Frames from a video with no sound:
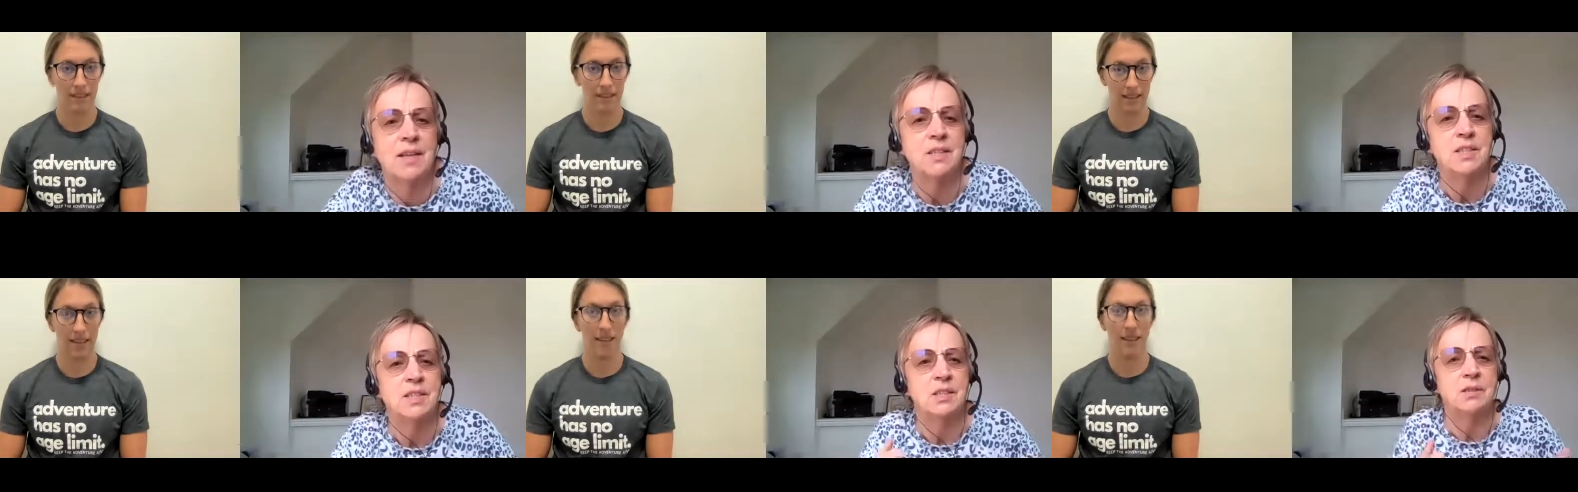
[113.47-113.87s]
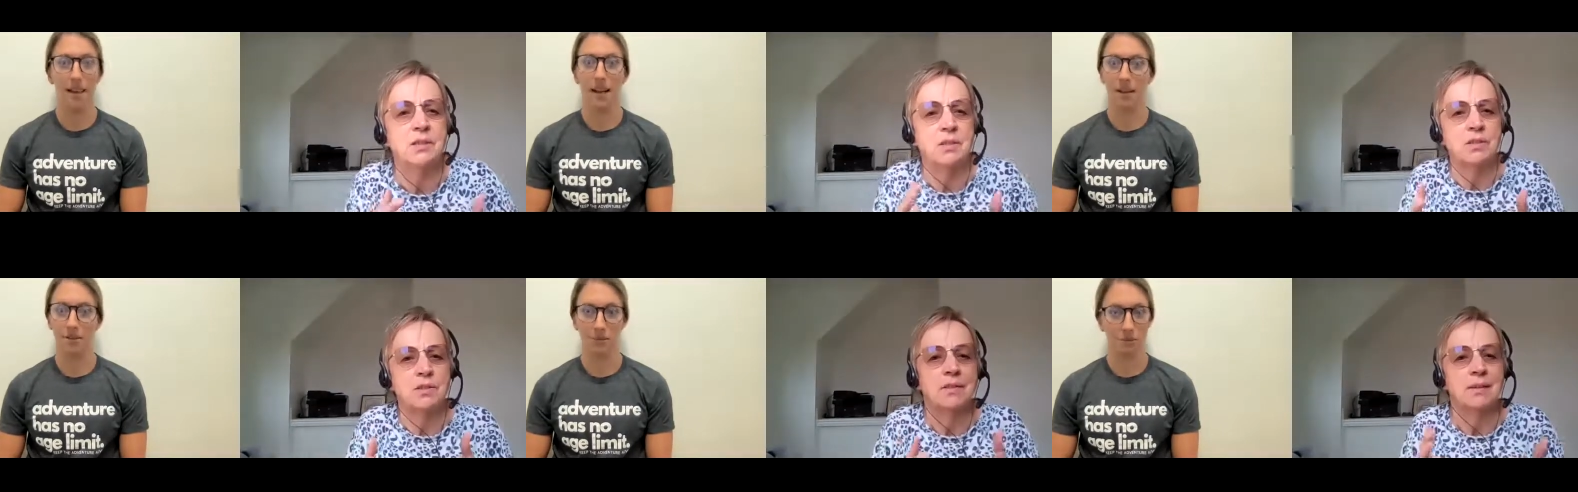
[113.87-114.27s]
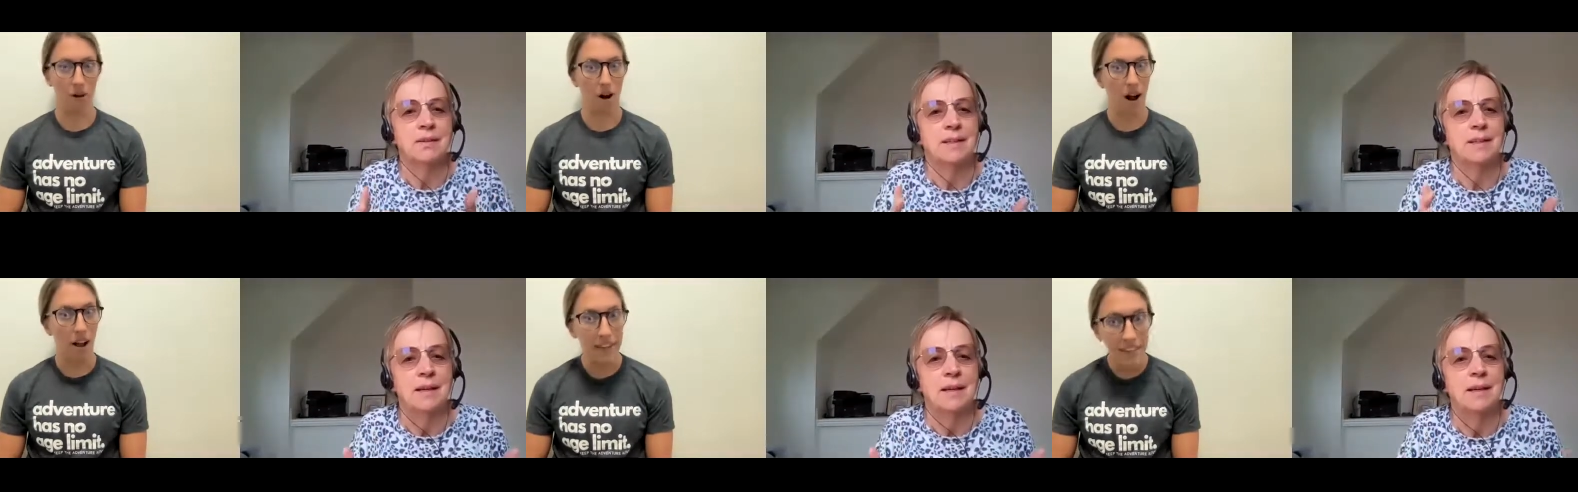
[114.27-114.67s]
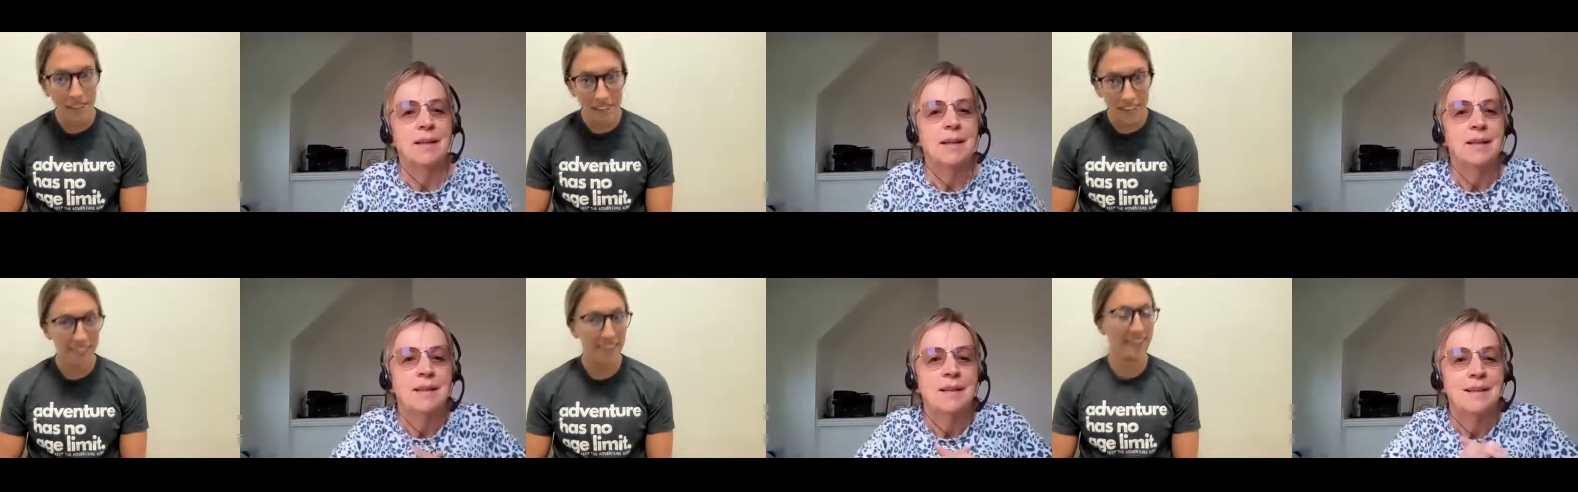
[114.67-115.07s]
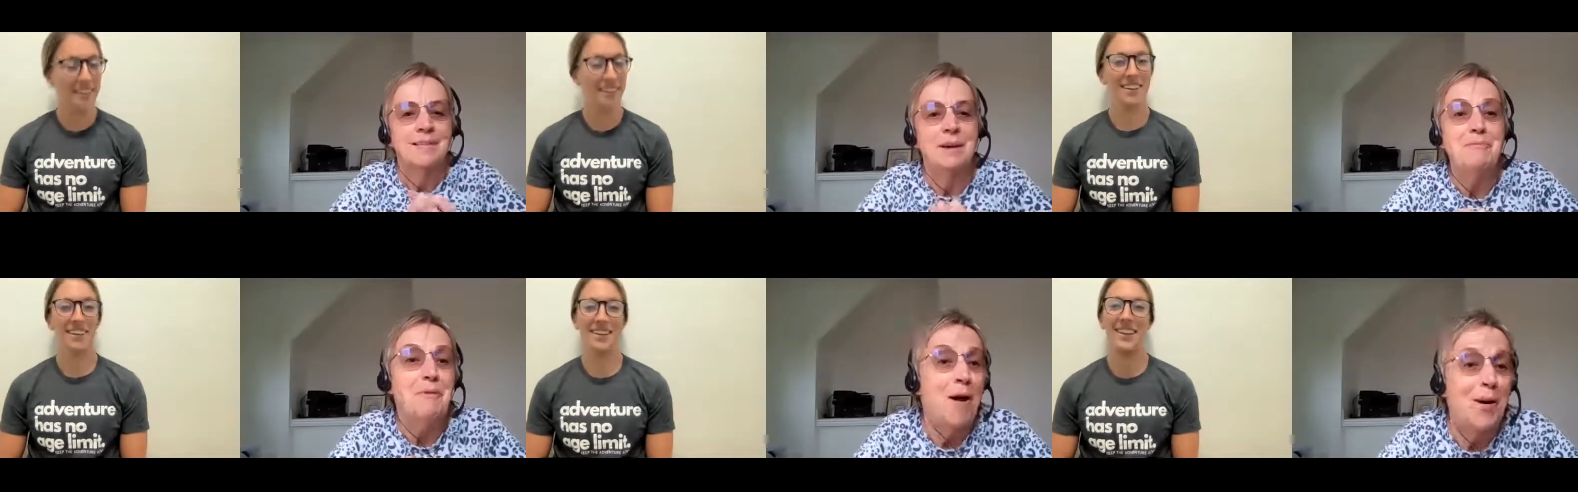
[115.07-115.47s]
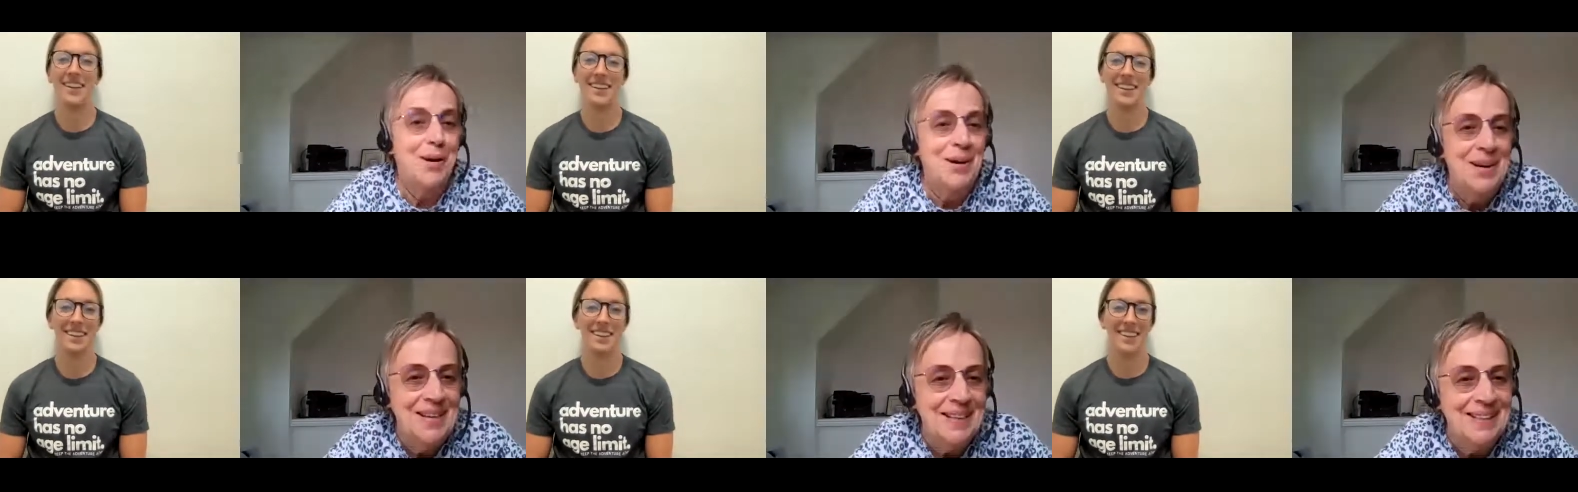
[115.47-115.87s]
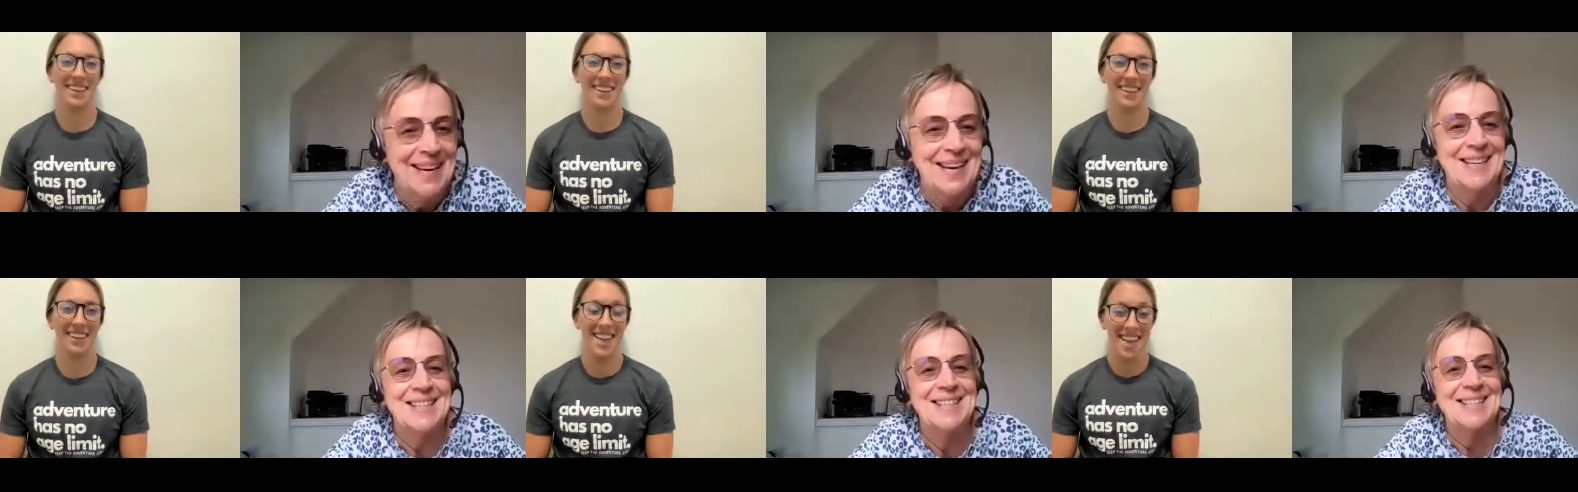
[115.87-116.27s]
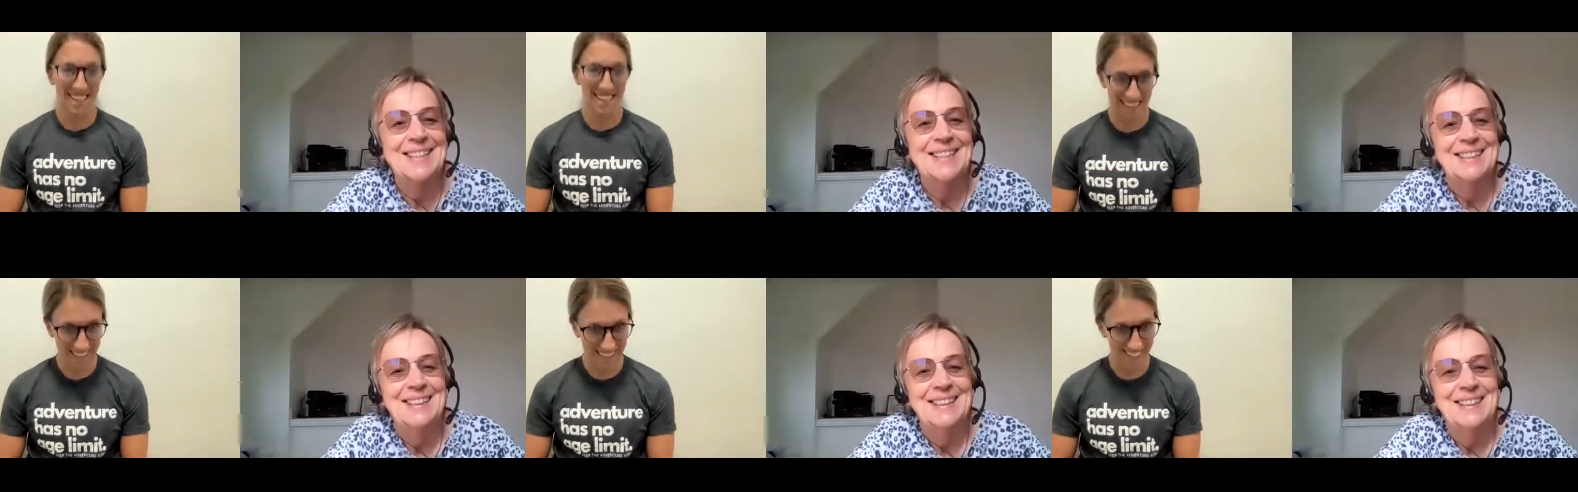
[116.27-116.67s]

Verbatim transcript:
Speaker 1: Can you do- run? and run yes